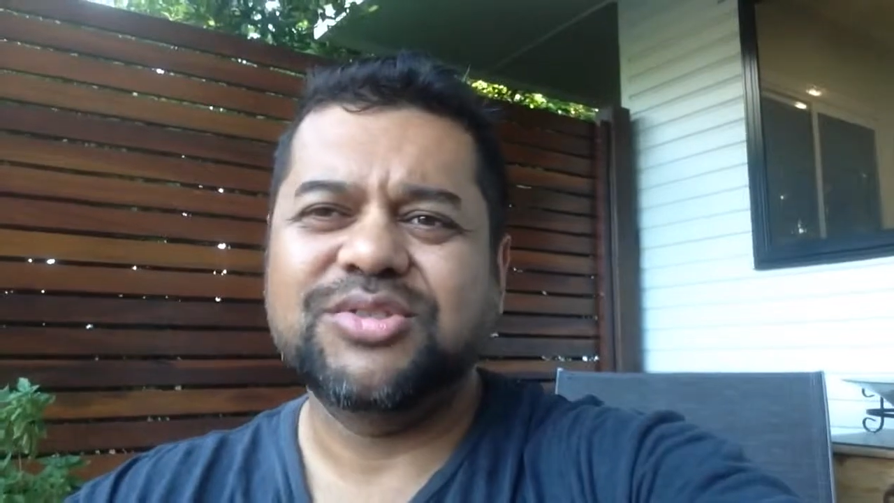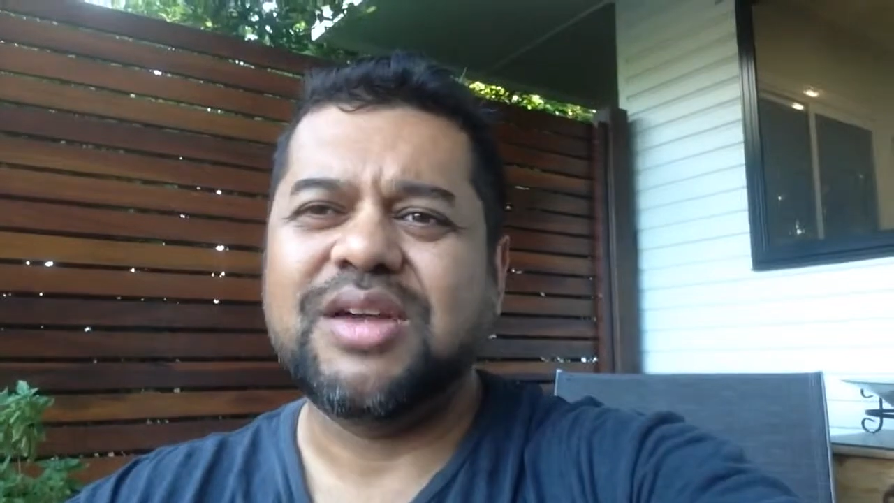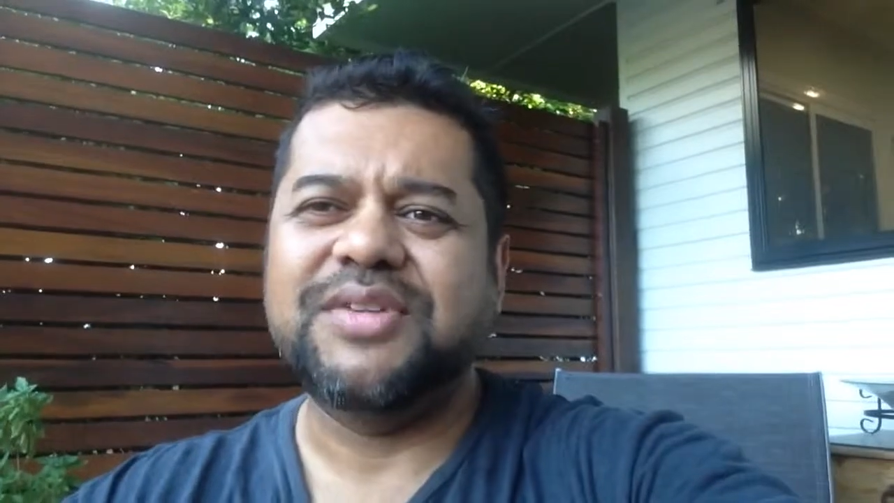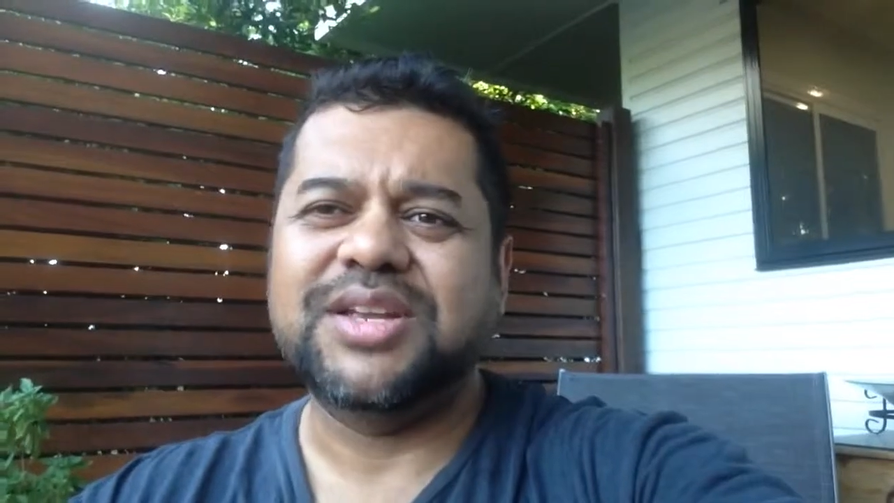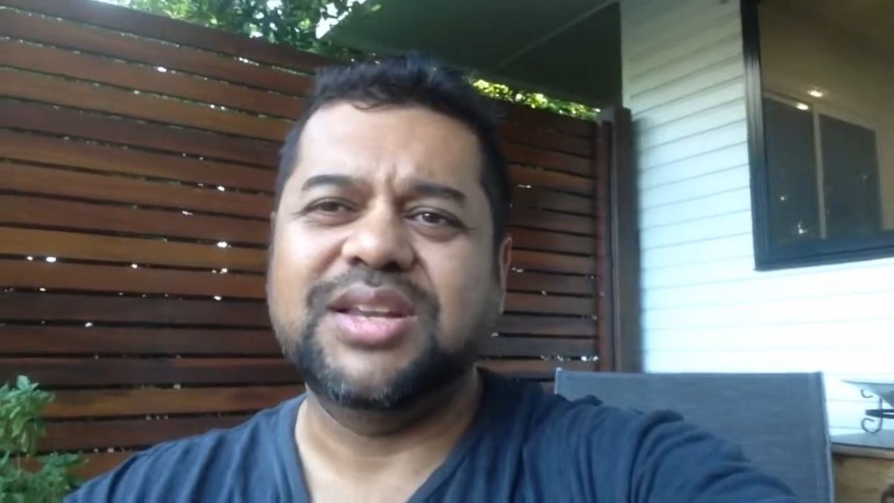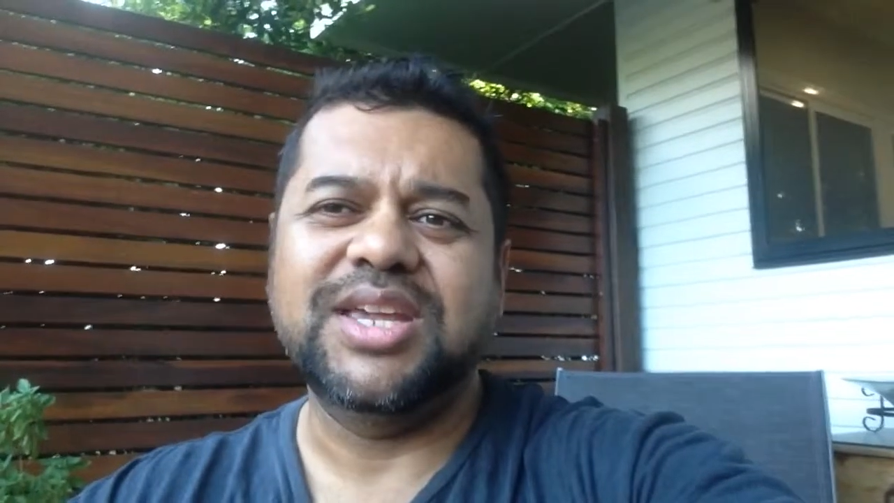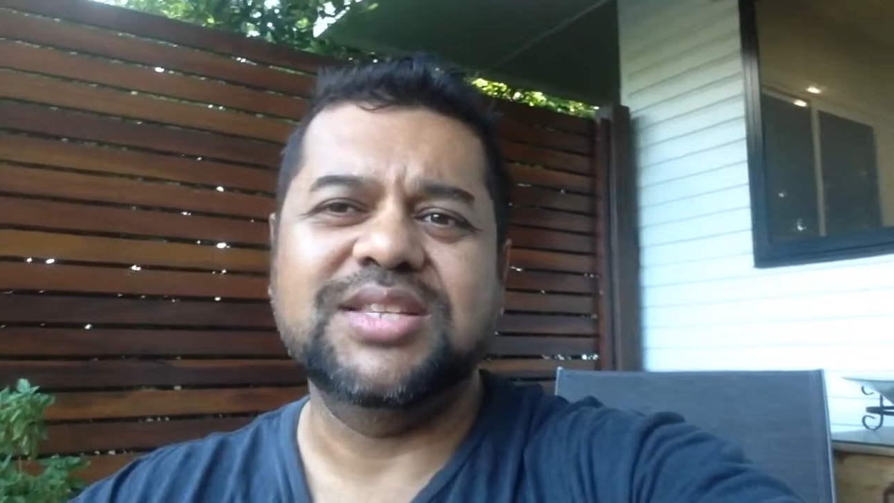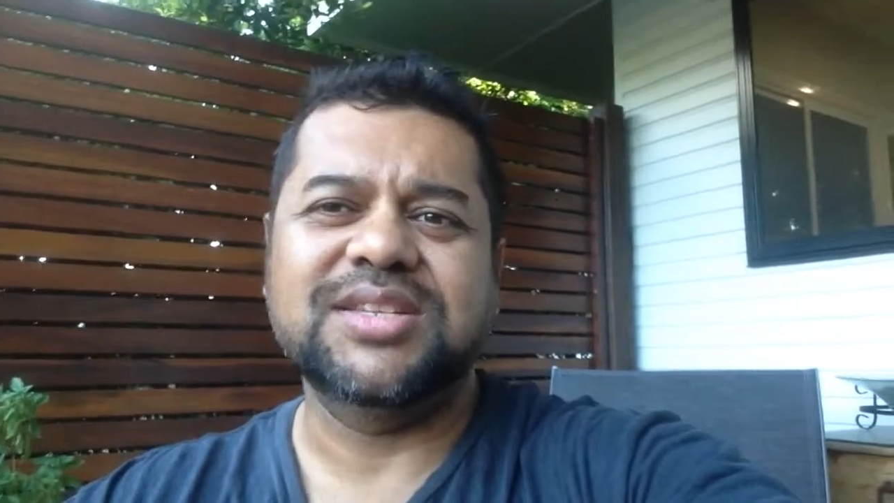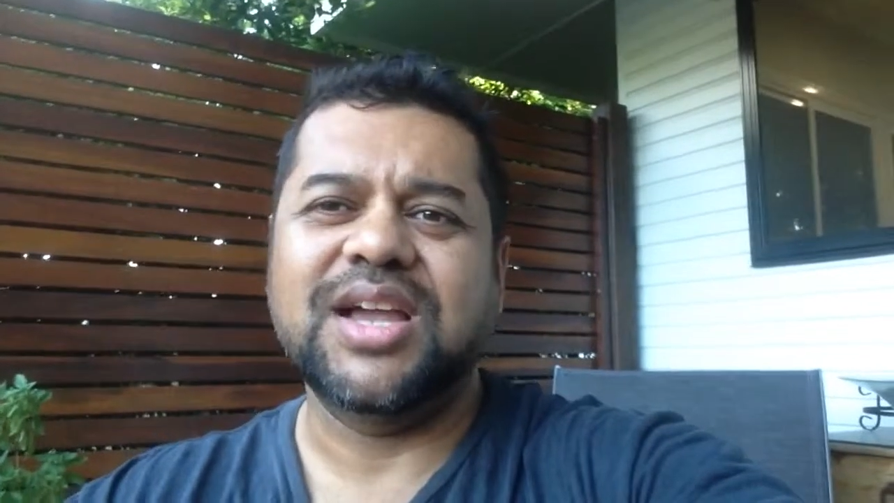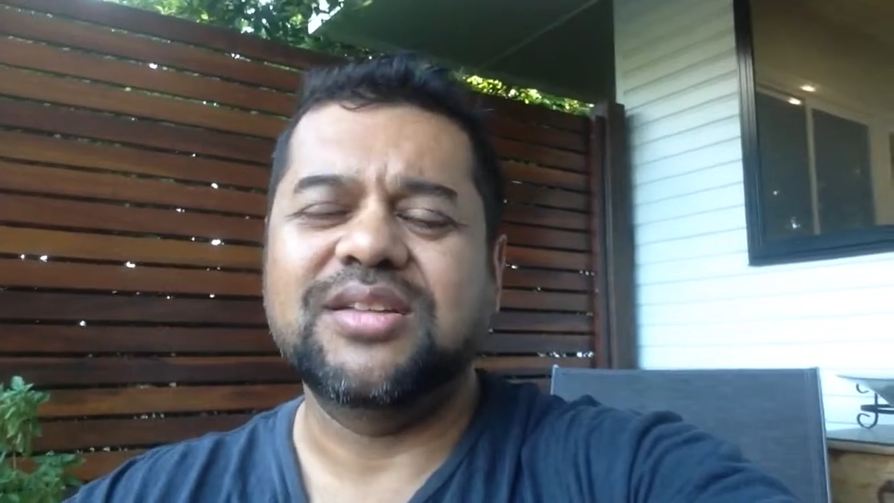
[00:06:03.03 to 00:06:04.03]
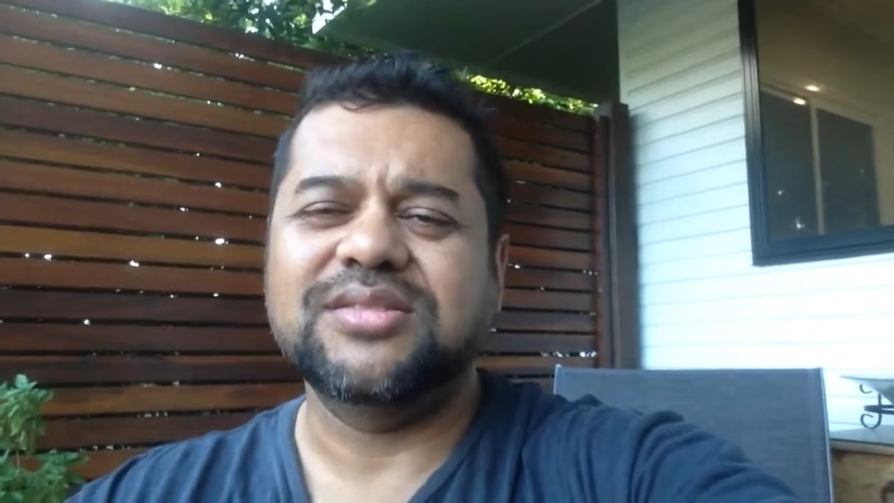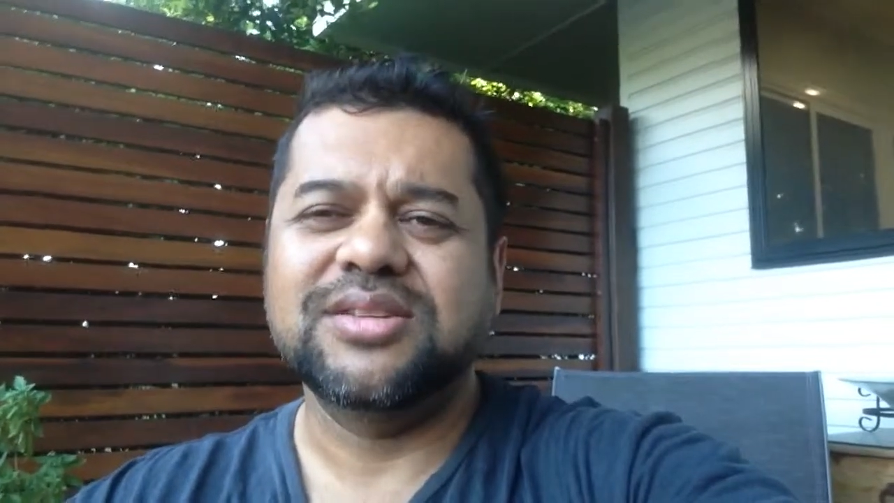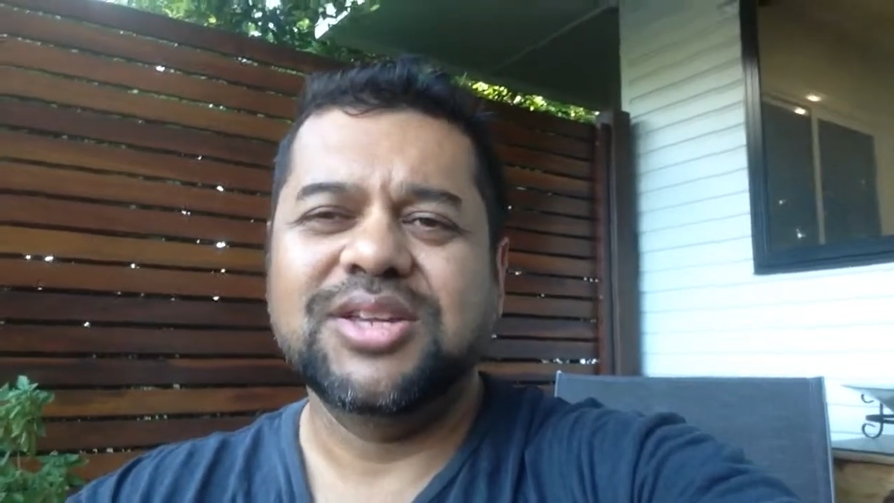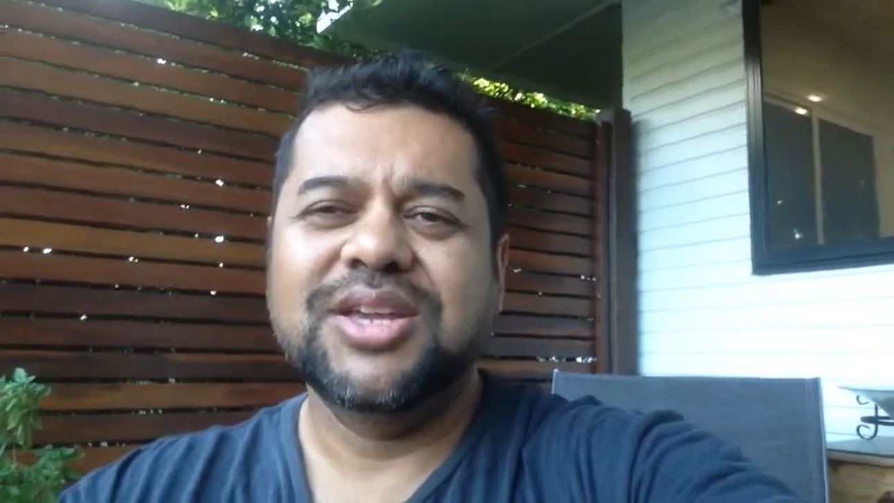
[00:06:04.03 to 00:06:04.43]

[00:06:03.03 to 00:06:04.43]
traffic, lead, sales.